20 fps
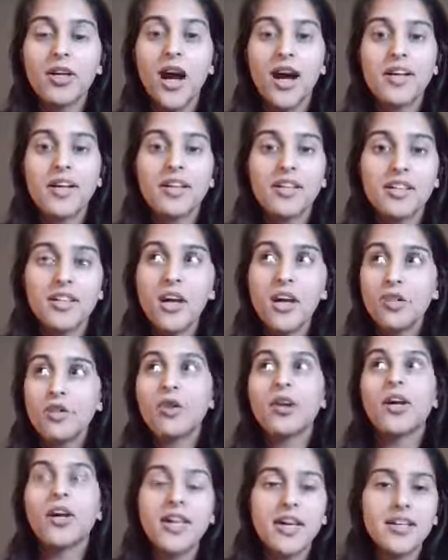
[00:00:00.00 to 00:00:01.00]
They are guided,
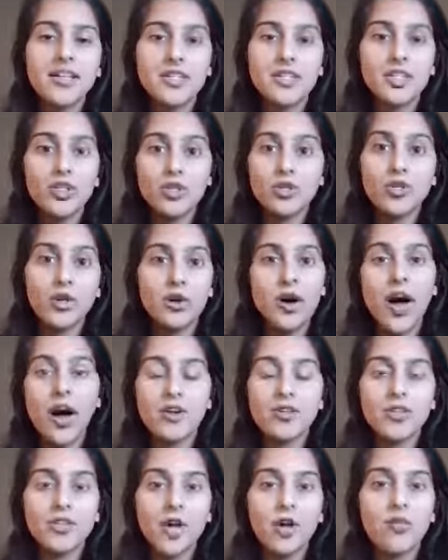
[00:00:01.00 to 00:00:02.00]
they're connected to their
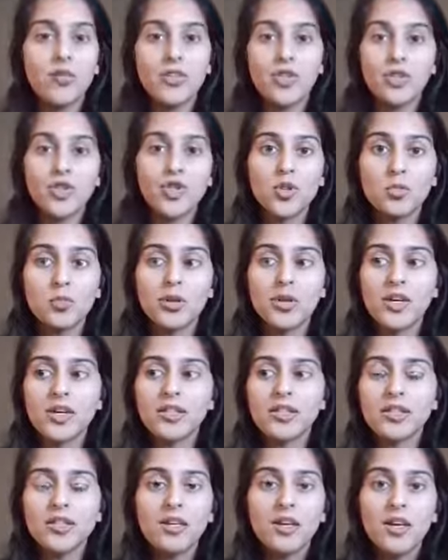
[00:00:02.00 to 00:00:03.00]
higher self and their
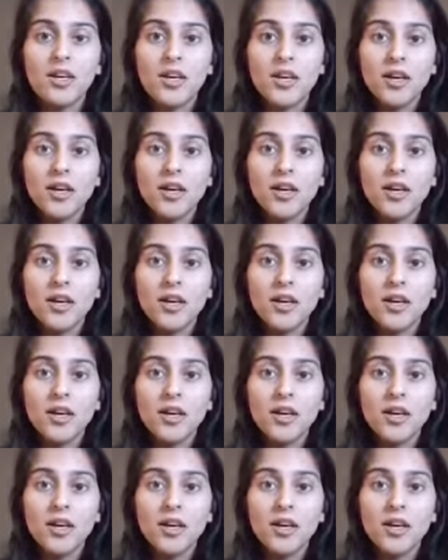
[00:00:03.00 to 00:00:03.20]
spirit